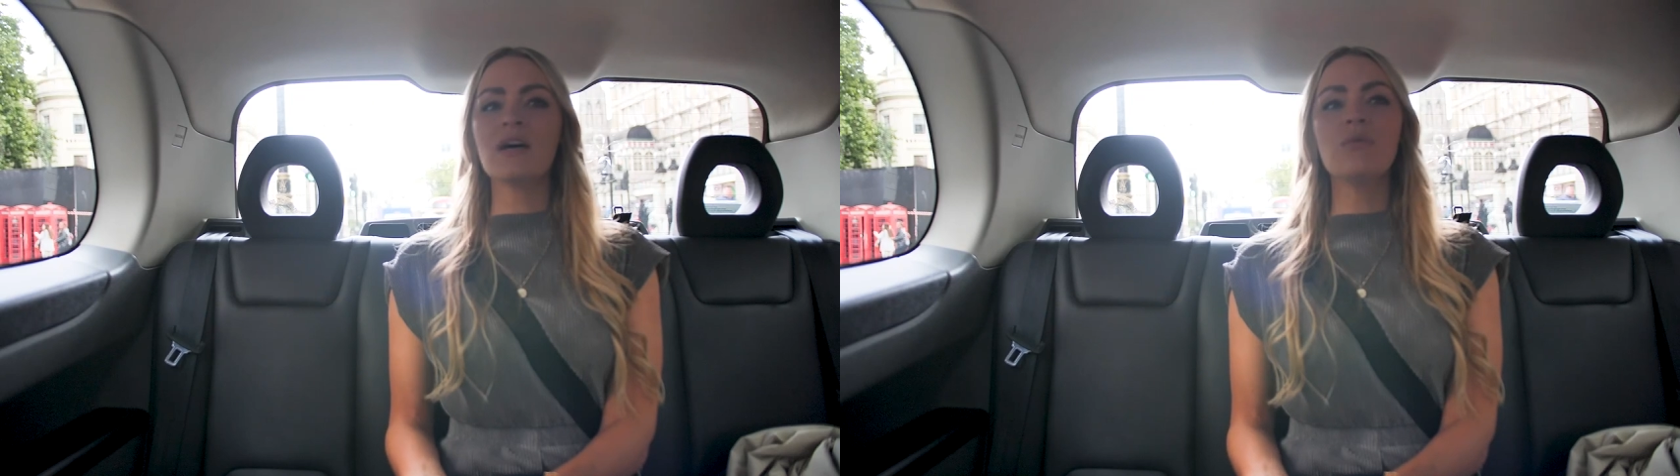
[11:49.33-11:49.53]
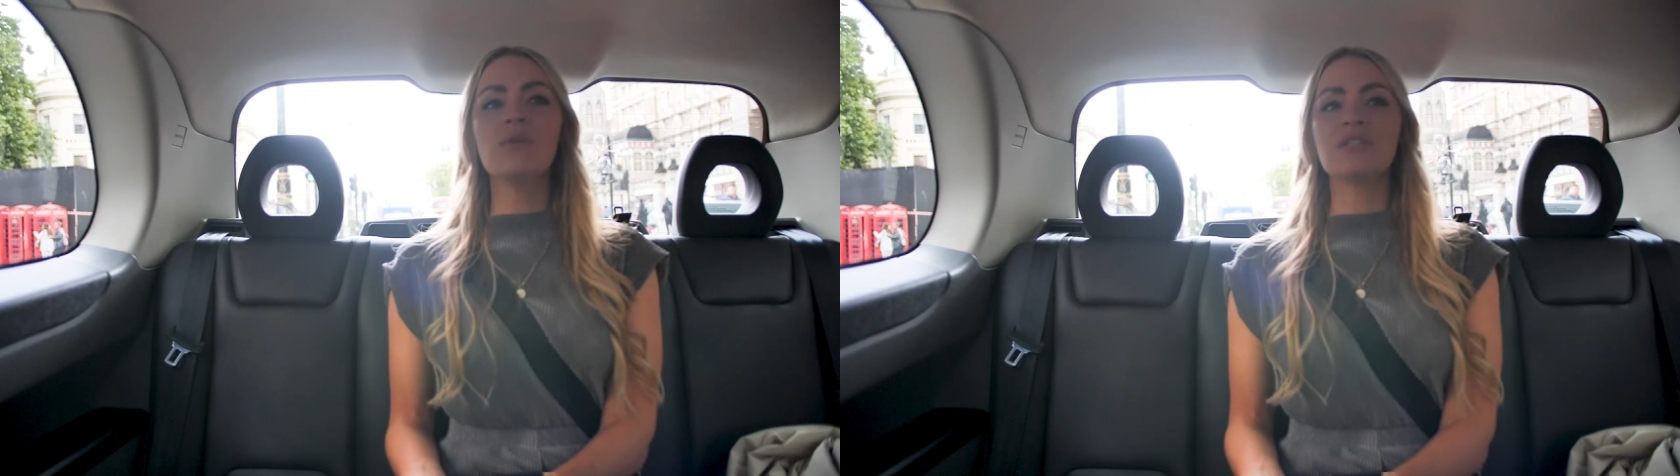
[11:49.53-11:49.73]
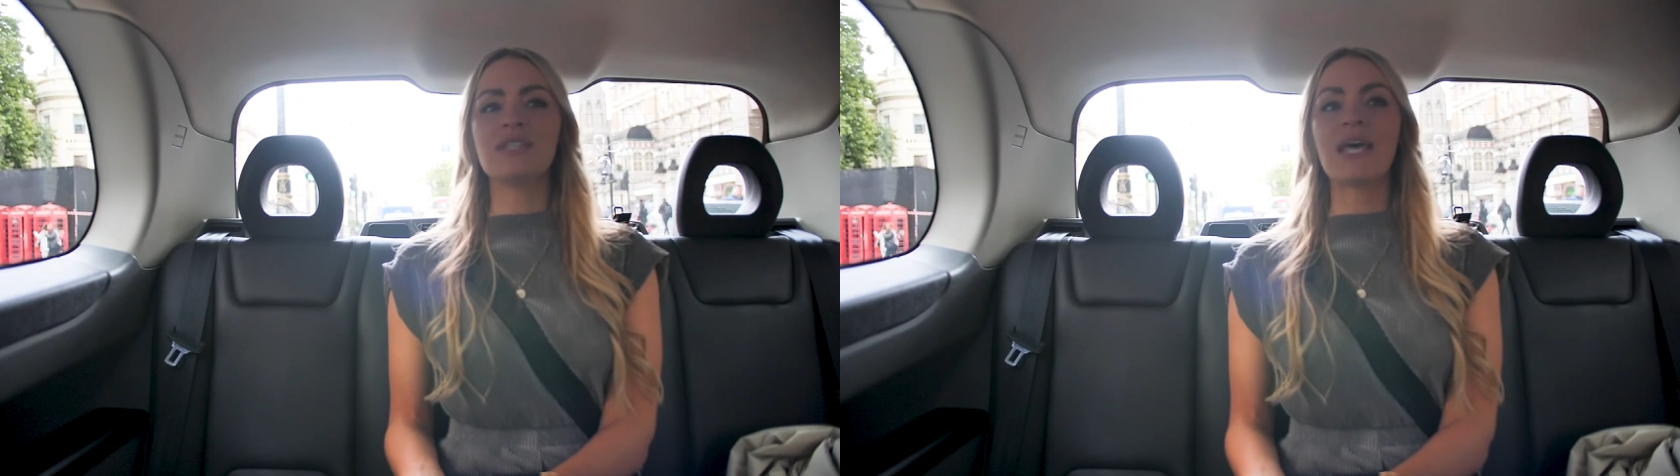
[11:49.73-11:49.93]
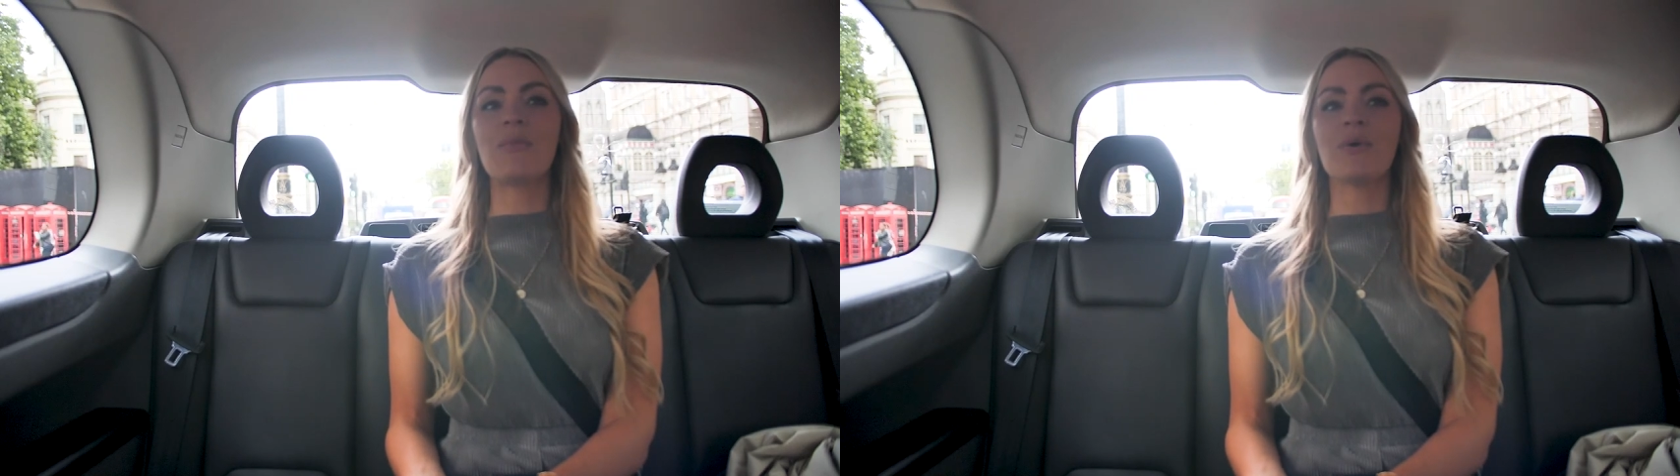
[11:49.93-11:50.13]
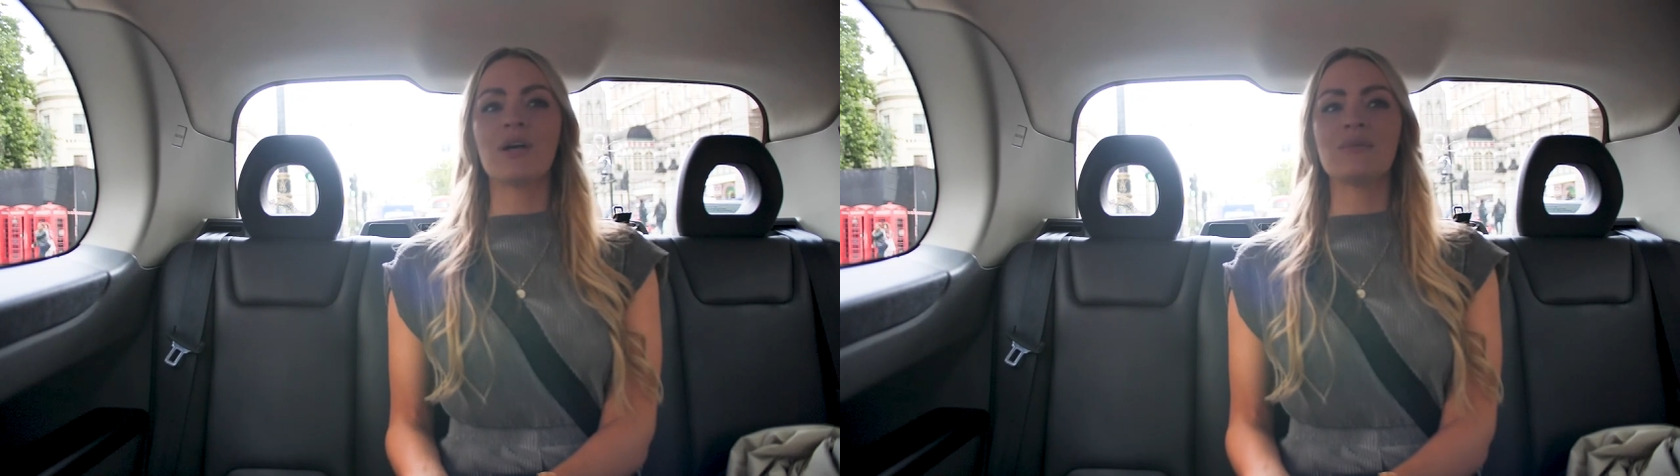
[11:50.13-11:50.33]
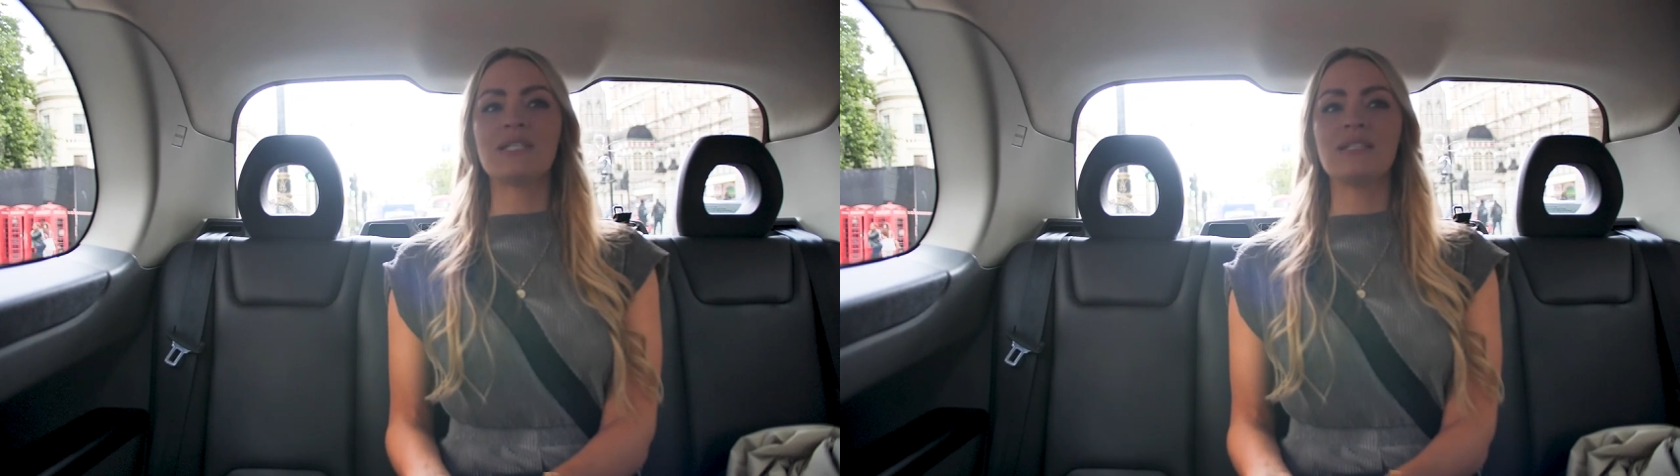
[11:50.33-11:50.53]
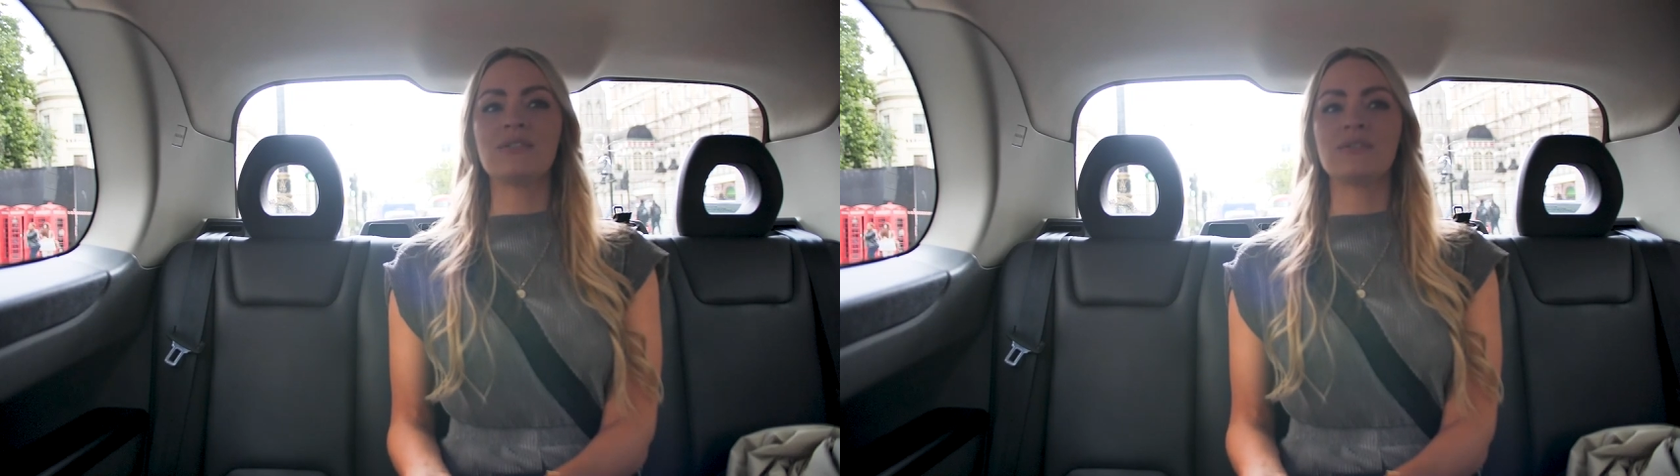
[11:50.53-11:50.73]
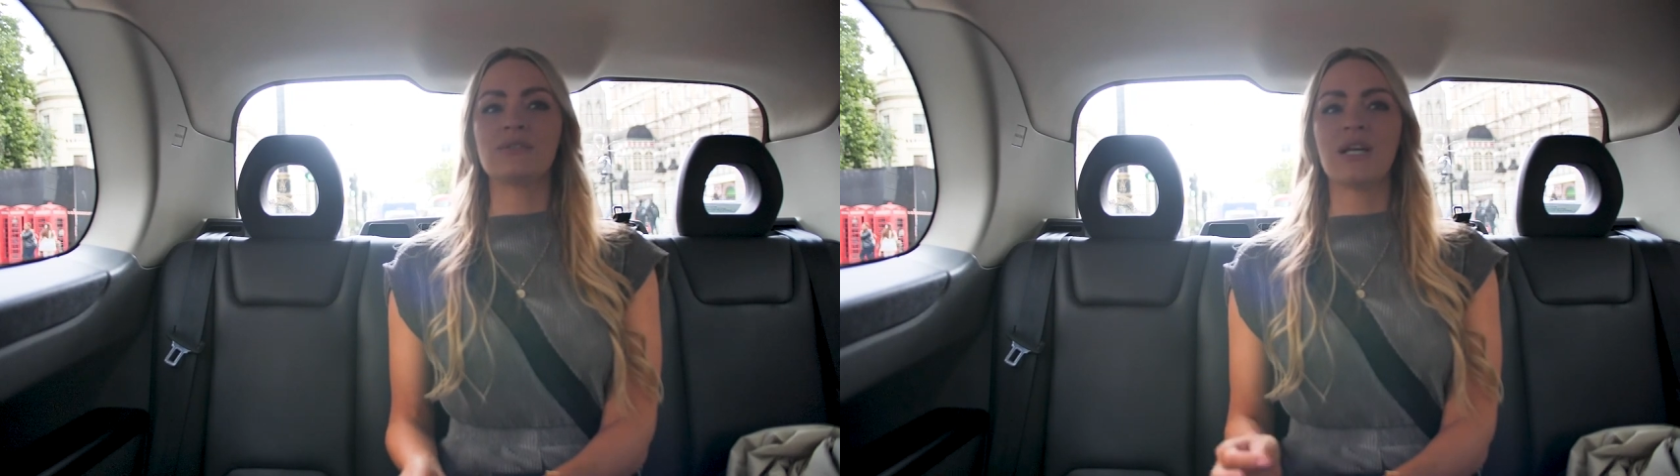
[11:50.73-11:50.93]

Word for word: I watched them when I was little,